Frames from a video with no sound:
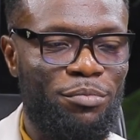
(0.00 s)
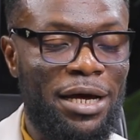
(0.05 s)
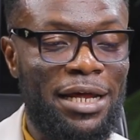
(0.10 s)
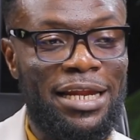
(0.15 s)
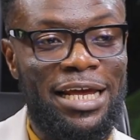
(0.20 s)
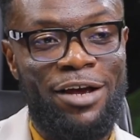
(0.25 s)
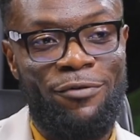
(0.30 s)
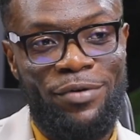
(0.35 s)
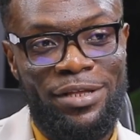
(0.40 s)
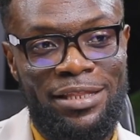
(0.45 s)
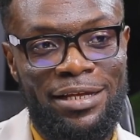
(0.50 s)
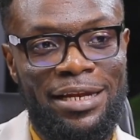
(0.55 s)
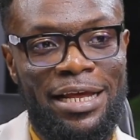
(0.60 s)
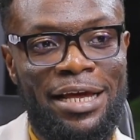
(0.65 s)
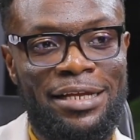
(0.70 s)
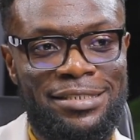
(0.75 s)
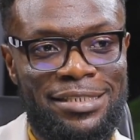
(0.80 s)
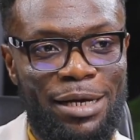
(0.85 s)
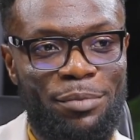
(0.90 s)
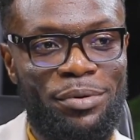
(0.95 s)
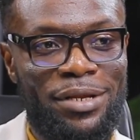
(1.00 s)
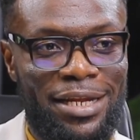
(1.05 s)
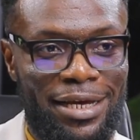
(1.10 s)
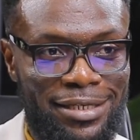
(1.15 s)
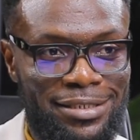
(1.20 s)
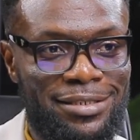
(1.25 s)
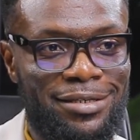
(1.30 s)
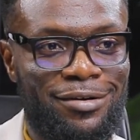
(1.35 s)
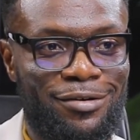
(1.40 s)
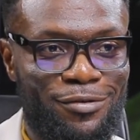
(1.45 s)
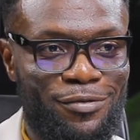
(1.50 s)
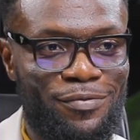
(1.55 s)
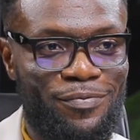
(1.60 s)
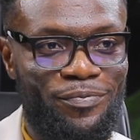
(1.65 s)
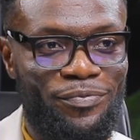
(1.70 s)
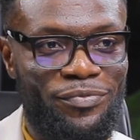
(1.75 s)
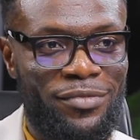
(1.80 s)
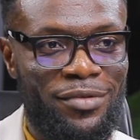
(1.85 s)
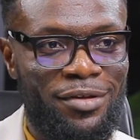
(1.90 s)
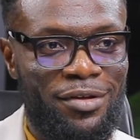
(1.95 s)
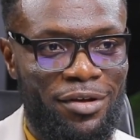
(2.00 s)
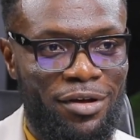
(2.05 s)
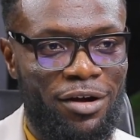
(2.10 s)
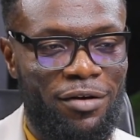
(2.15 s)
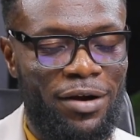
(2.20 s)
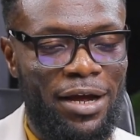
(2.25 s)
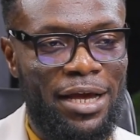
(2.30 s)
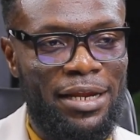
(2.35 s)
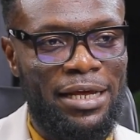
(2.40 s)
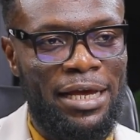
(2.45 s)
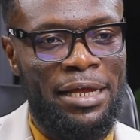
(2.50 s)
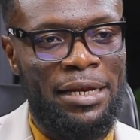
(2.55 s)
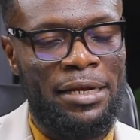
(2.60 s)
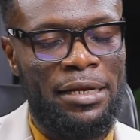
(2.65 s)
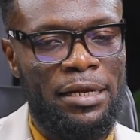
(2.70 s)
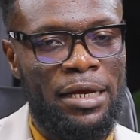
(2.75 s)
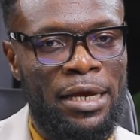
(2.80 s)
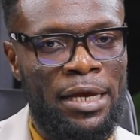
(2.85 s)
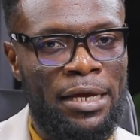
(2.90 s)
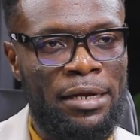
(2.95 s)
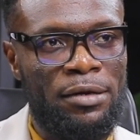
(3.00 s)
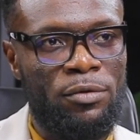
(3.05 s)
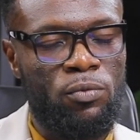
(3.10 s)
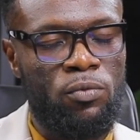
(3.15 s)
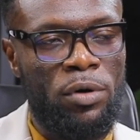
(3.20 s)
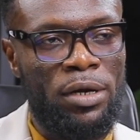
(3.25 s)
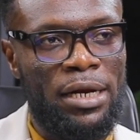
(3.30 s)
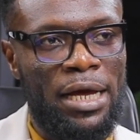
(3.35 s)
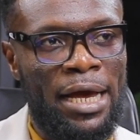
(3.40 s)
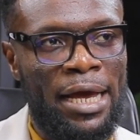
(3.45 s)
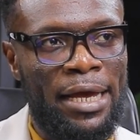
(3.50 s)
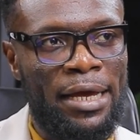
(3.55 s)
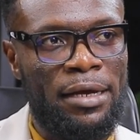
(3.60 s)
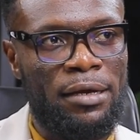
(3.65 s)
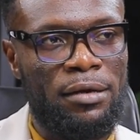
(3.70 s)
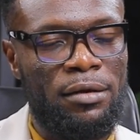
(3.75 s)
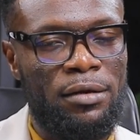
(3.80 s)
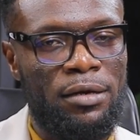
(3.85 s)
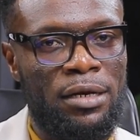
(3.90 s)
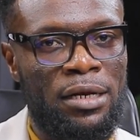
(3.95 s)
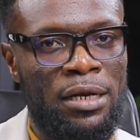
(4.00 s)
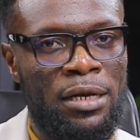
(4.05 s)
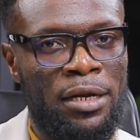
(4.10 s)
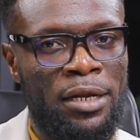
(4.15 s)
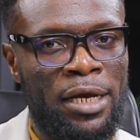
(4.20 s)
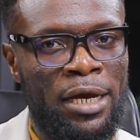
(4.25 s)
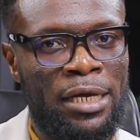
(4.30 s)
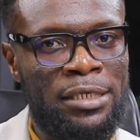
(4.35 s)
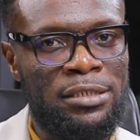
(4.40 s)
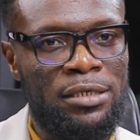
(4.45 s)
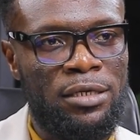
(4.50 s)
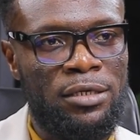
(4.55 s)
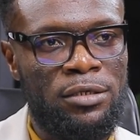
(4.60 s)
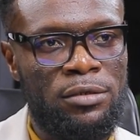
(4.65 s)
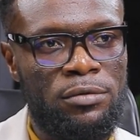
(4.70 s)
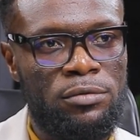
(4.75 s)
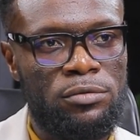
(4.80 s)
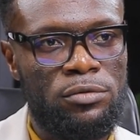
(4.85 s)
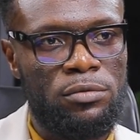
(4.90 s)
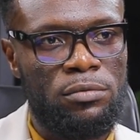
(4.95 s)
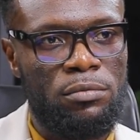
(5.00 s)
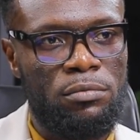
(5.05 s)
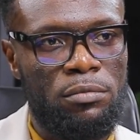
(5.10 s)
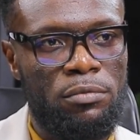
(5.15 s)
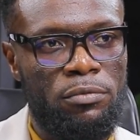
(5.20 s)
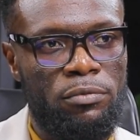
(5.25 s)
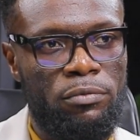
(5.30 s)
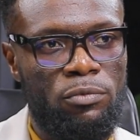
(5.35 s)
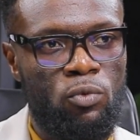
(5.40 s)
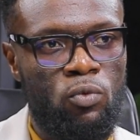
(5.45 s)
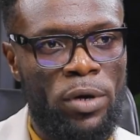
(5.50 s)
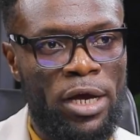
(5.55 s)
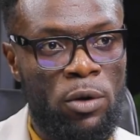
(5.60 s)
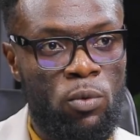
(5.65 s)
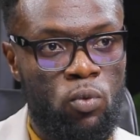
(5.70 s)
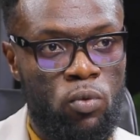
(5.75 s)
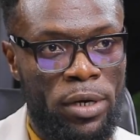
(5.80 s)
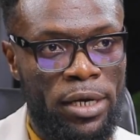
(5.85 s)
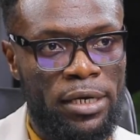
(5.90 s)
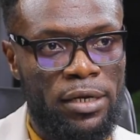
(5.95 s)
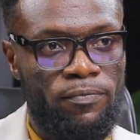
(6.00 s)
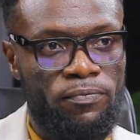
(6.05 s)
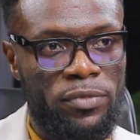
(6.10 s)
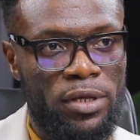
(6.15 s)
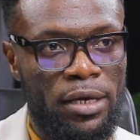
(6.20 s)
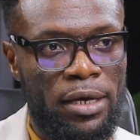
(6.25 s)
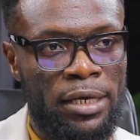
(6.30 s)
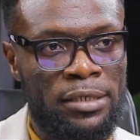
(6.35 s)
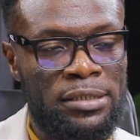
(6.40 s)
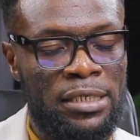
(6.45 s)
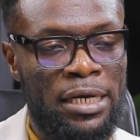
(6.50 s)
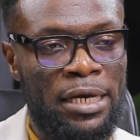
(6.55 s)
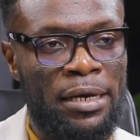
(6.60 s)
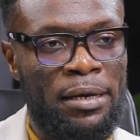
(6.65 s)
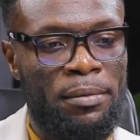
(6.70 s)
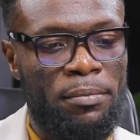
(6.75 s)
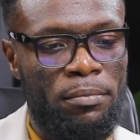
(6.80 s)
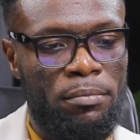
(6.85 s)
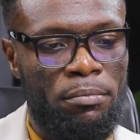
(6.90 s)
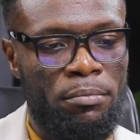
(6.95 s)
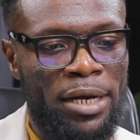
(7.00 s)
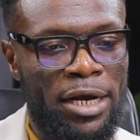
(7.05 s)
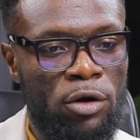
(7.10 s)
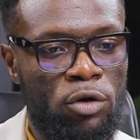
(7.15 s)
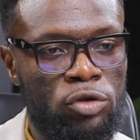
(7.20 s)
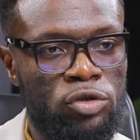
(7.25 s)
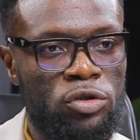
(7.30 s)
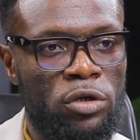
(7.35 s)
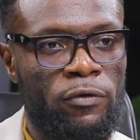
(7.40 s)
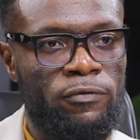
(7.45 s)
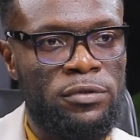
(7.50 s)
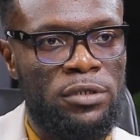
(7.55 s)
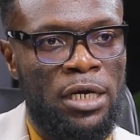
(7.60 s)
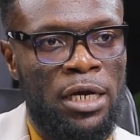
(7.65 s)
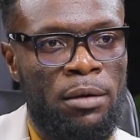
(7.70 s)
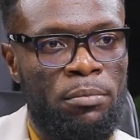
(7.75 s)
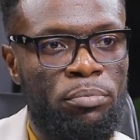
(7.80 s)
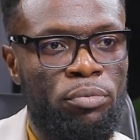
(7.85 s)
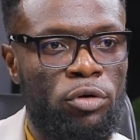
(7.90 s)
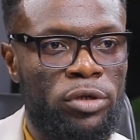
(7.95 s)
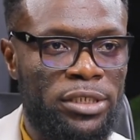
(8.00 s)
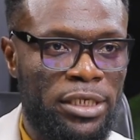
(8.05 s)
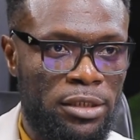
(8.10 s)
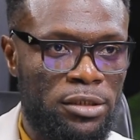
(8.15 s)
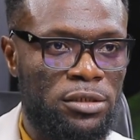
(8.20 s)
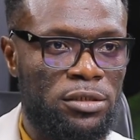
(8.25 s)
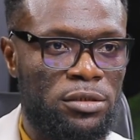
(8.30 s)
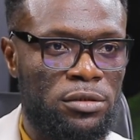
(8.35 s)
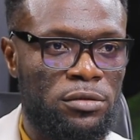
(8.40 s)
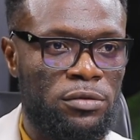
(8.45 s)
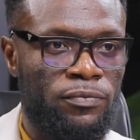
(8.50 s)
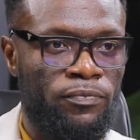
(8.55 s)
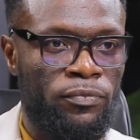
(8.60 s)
but everything ends up in Excel, right? And what I largely work with is the Microsoft projects,